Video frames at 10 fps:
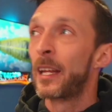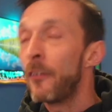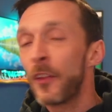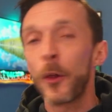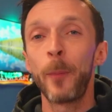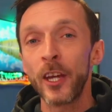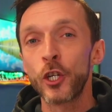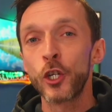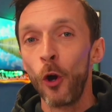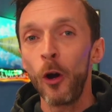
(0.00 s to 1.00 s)
give it their best
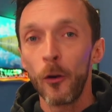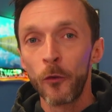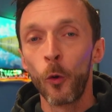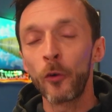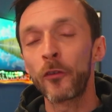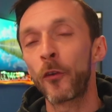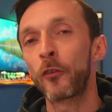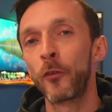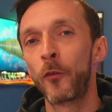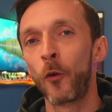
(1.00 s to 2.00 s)
shot, of course,
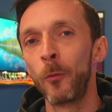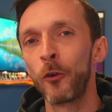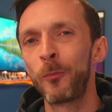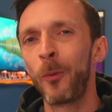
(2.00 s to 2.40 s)
first and foremost.